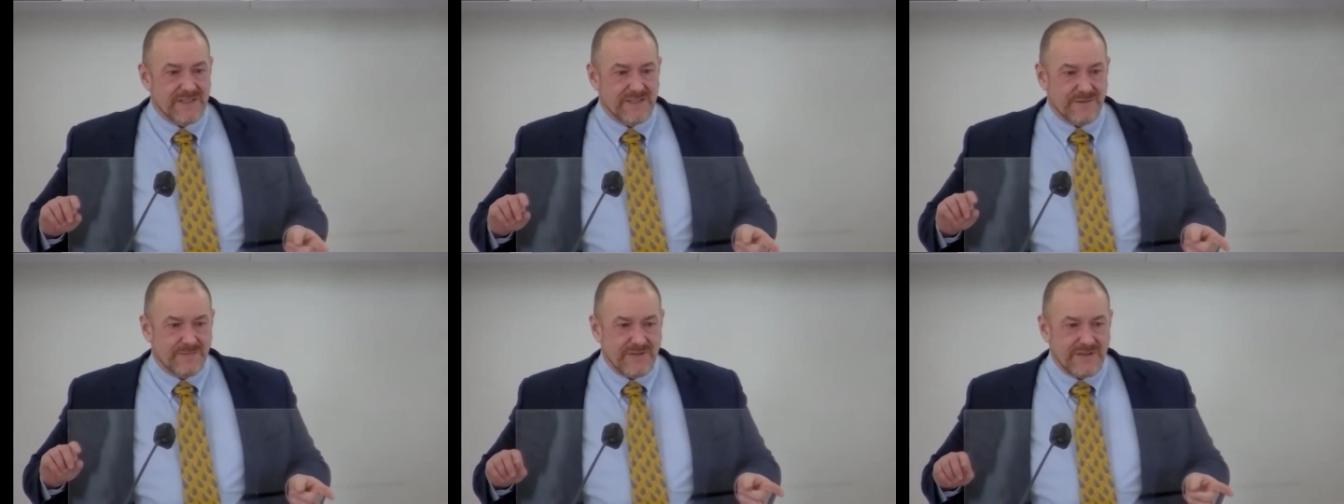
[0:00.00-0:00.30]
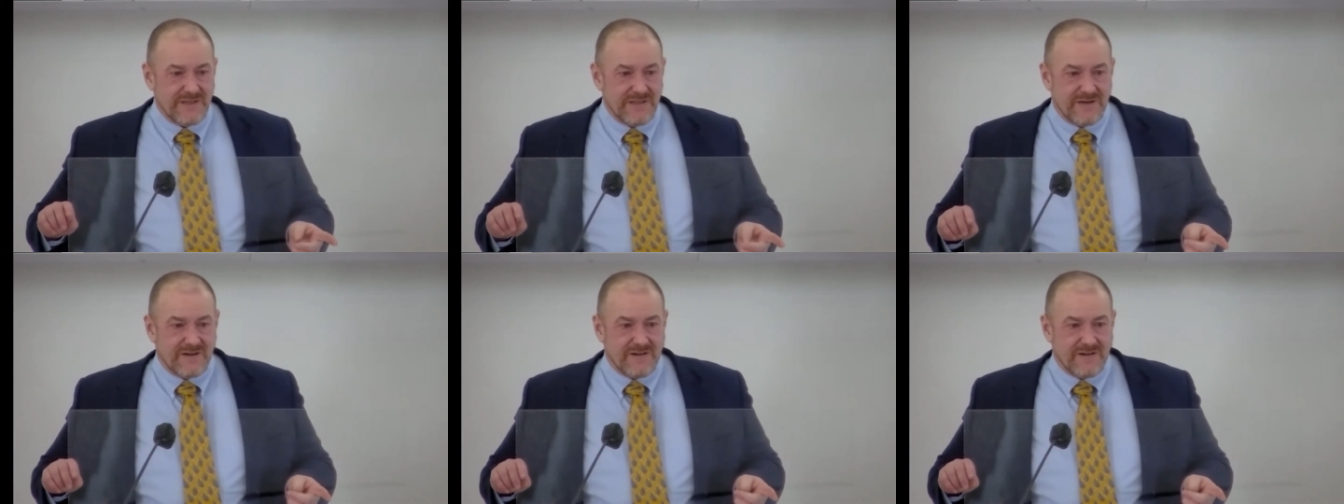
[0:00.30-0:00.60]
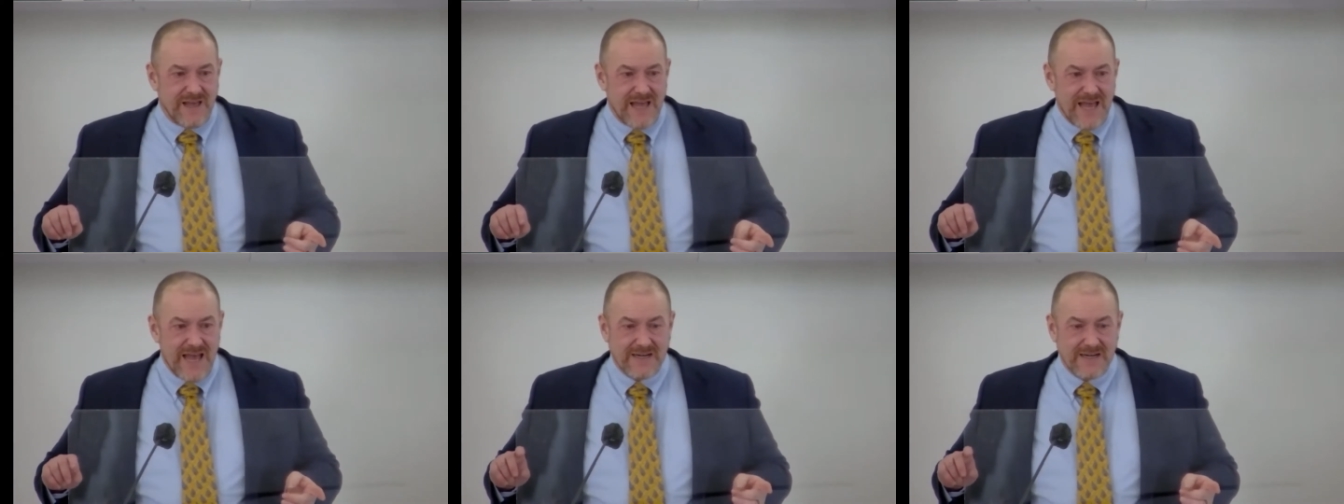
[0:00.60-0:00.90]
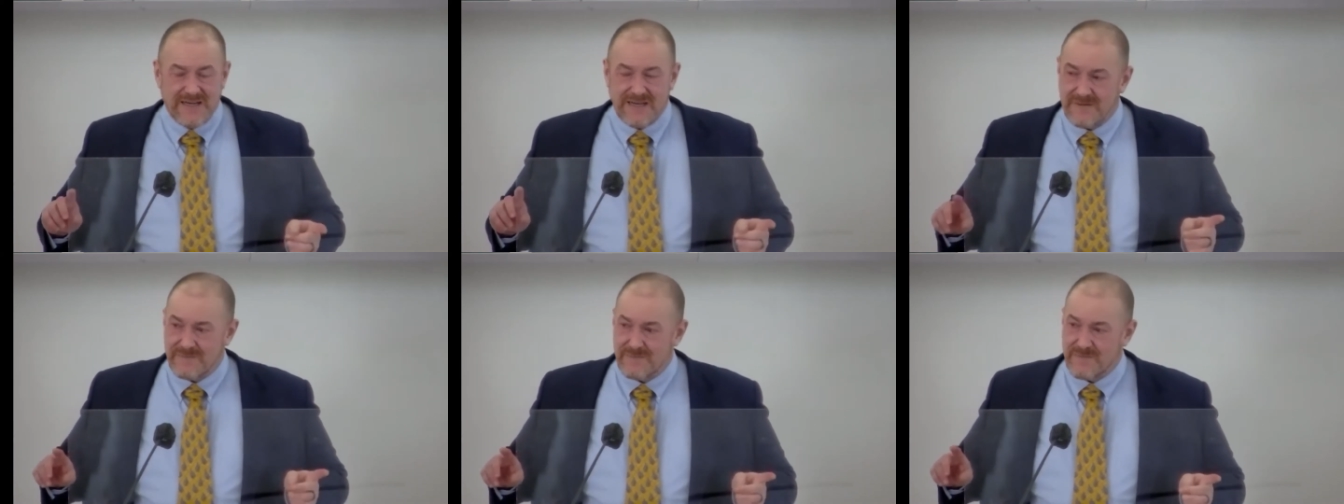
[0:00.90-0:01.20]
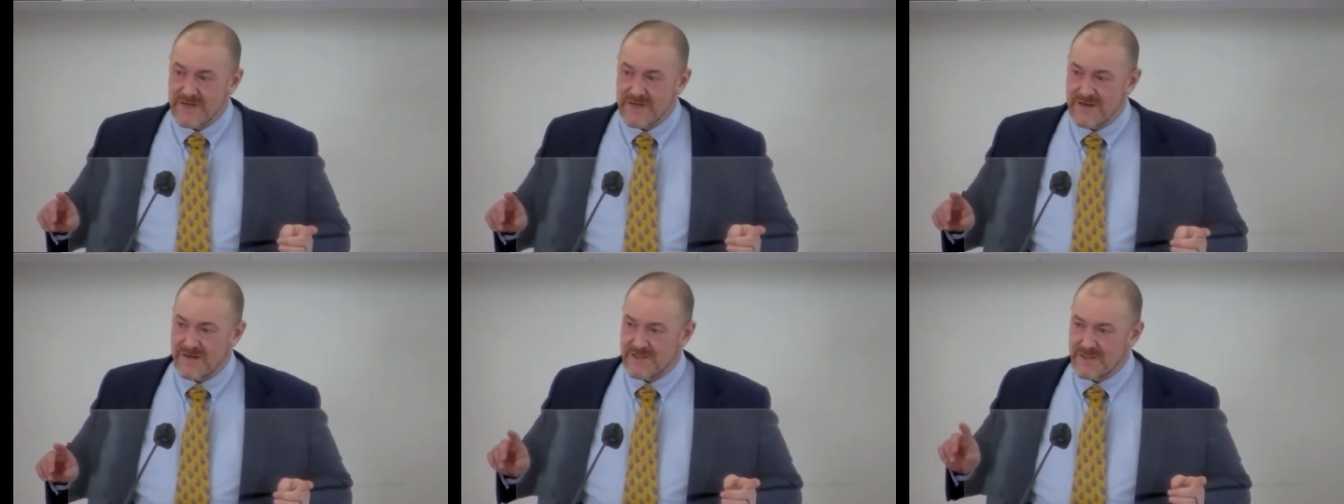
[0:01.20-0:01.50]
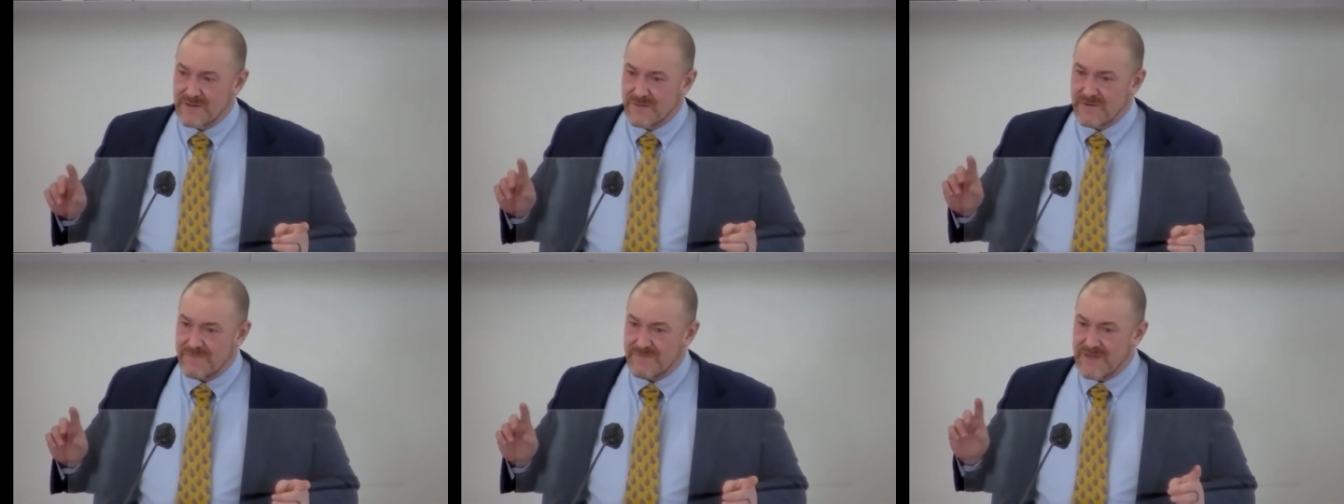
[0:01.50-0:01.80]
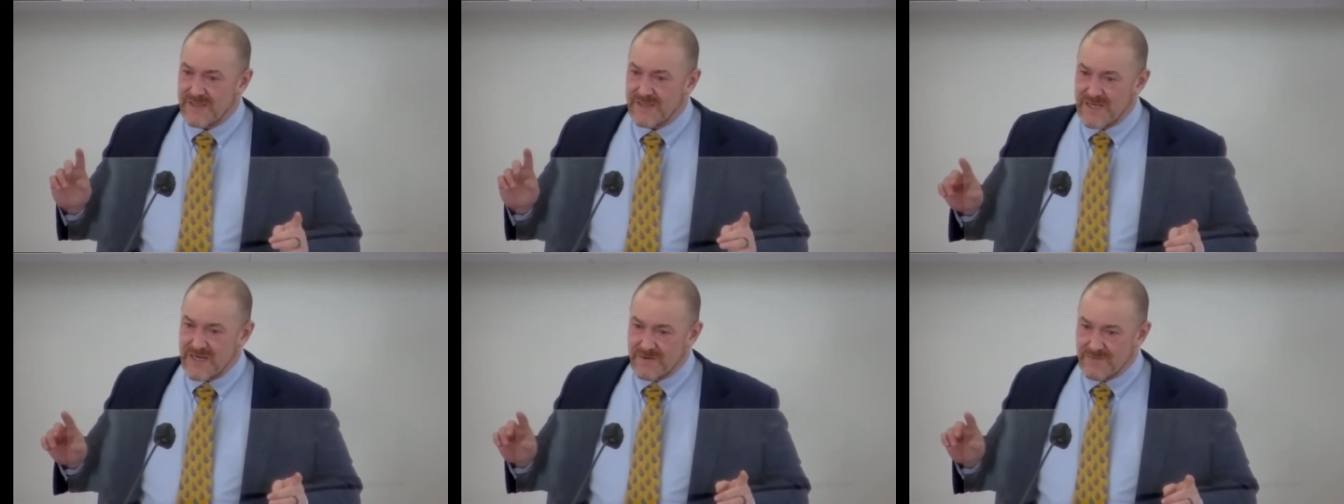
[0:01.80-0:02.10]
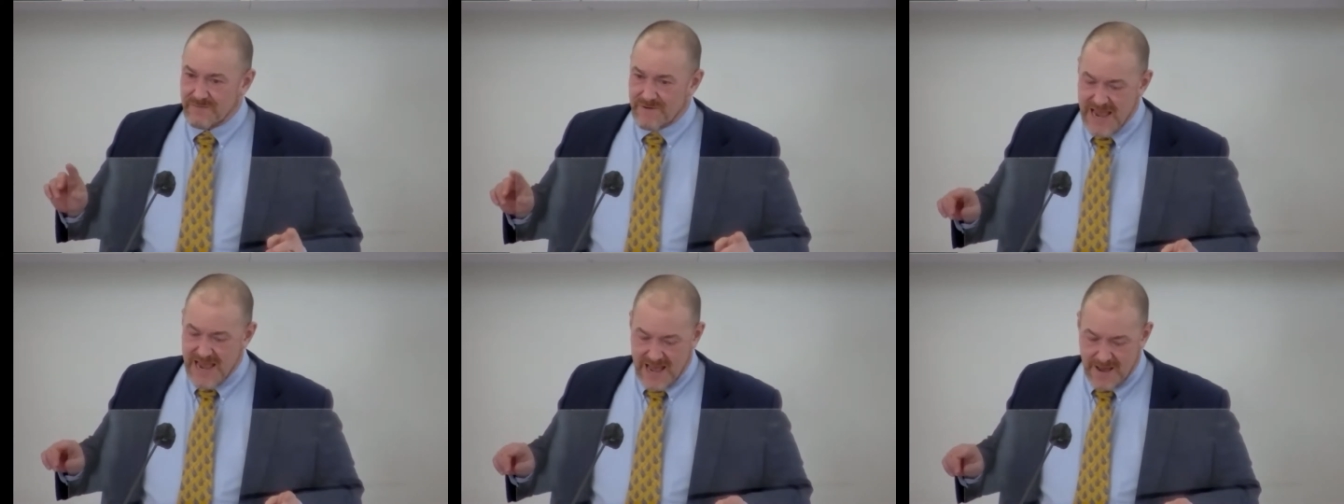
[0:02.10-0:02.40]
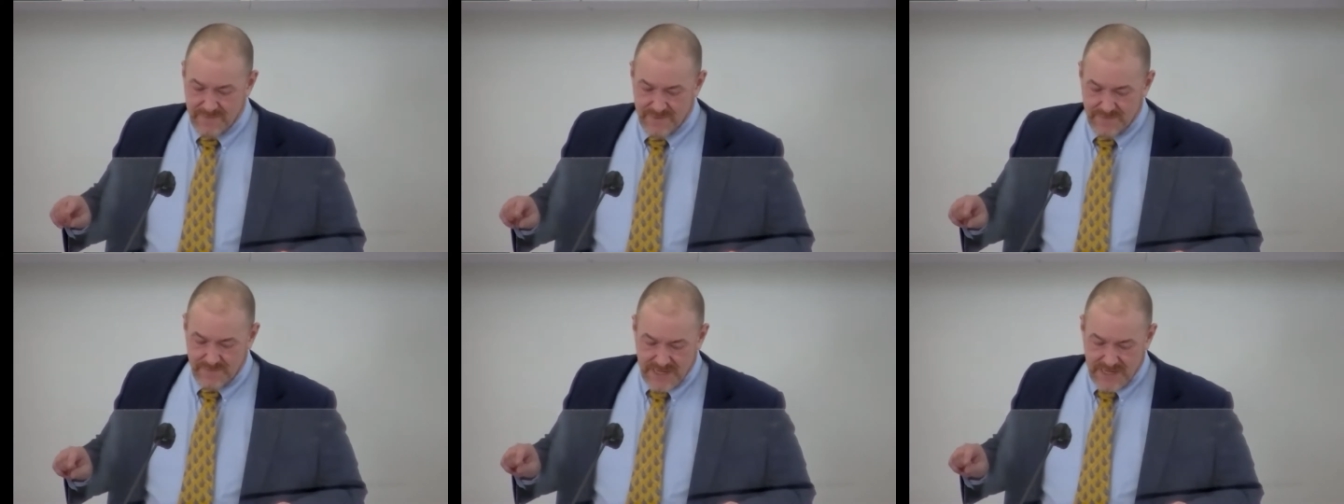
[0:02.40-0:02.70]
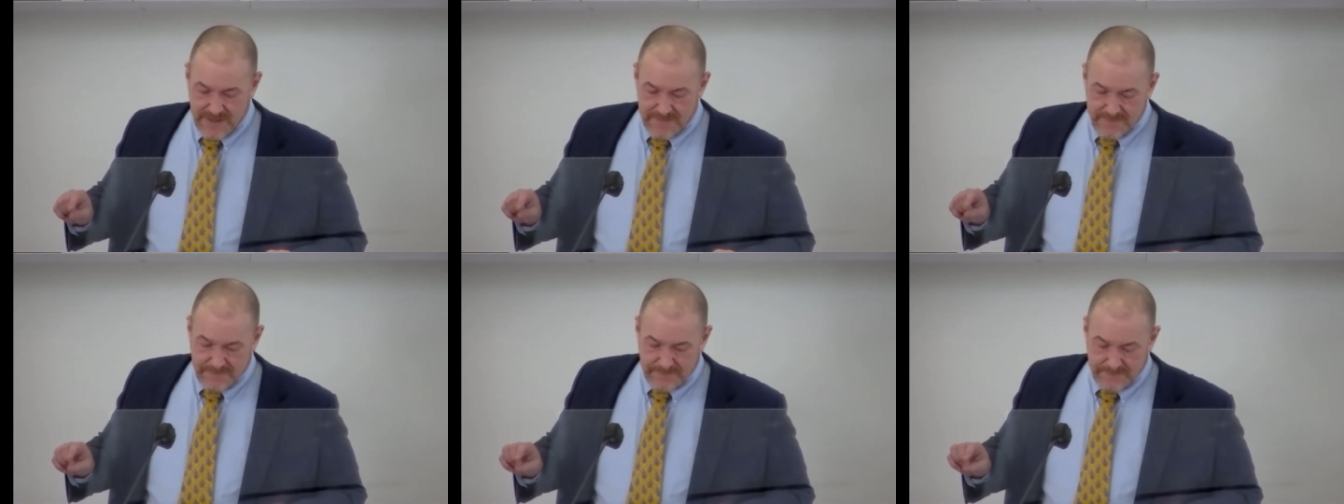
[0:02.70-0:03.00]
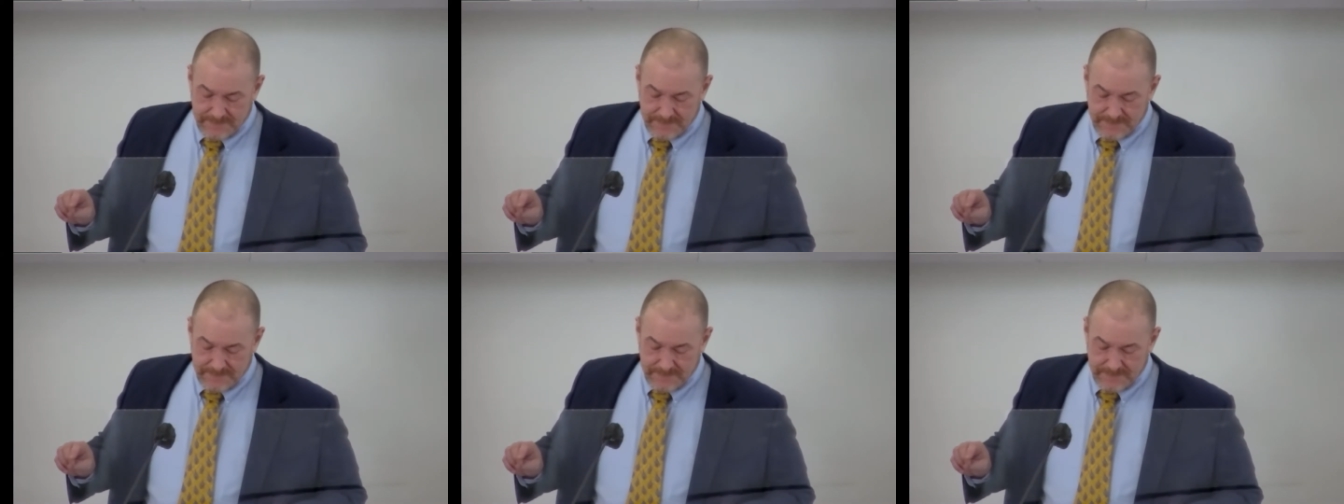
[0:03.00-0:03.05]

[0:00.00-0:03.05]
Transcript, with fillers: as a political act a number of years ago, it really grabbed me,